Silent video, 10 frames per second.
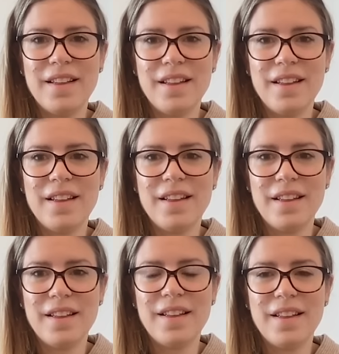
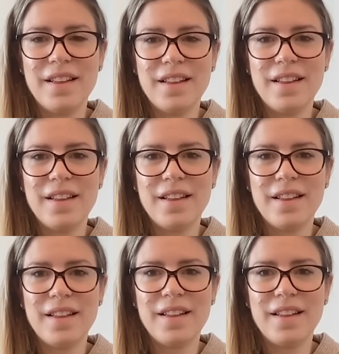
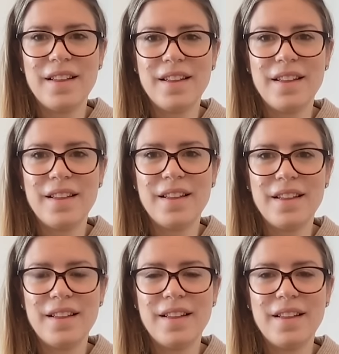
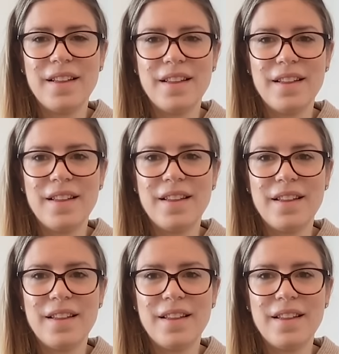[no speech]